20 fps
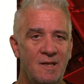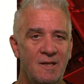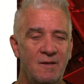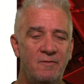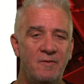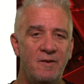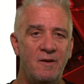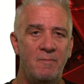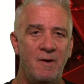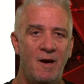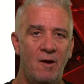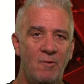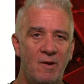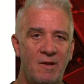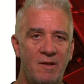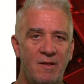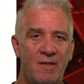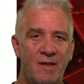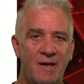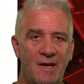iffy about
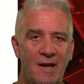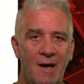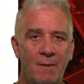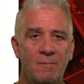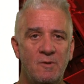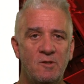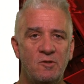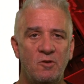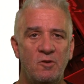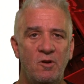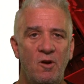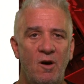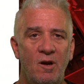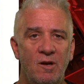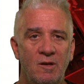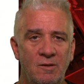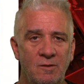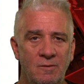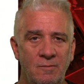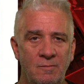whether they're numbers or
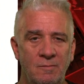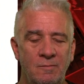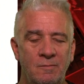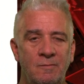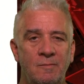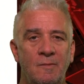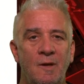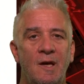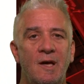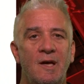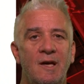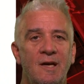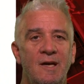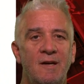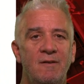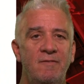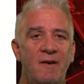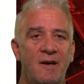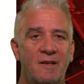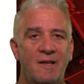not.
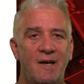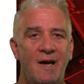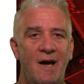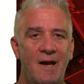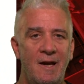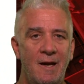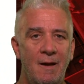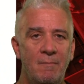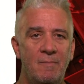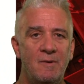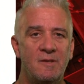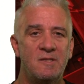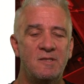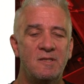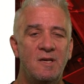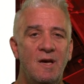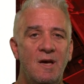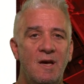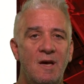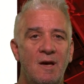In fact, they are numbers,
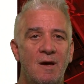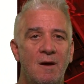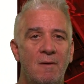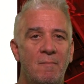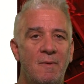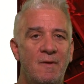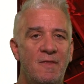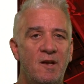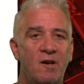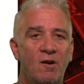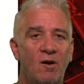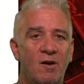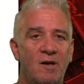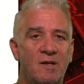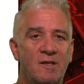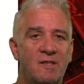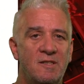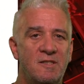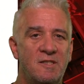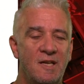but they're not
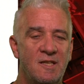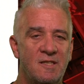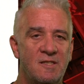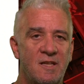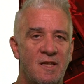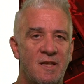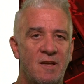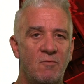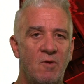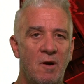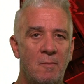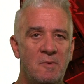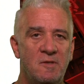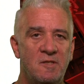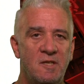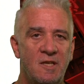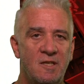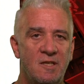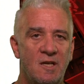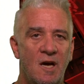in the sense that they
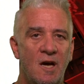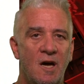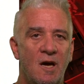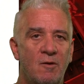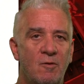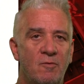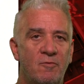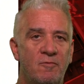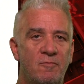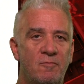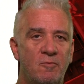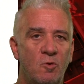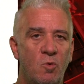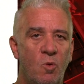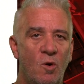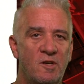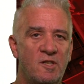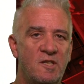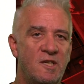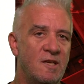represent a
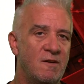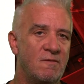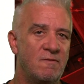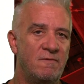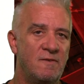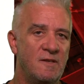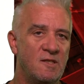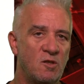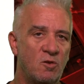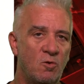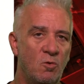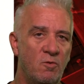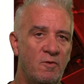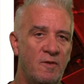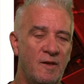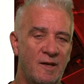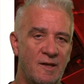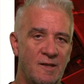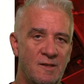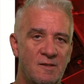quantity of physical
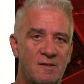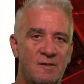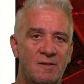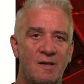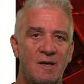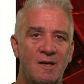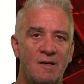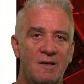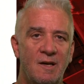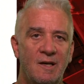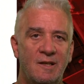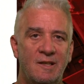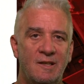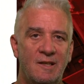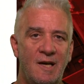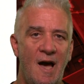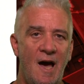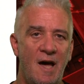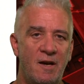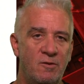things, a
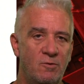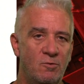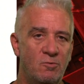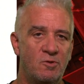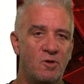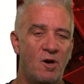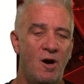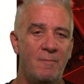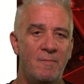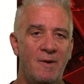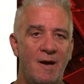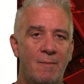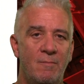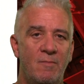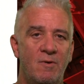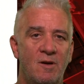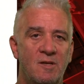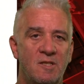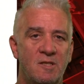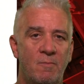cardinal type
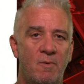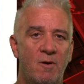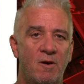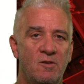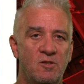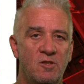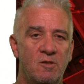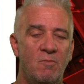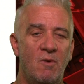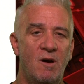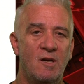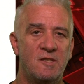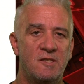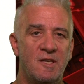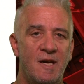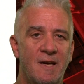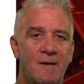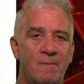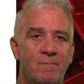number, I suppose you might say.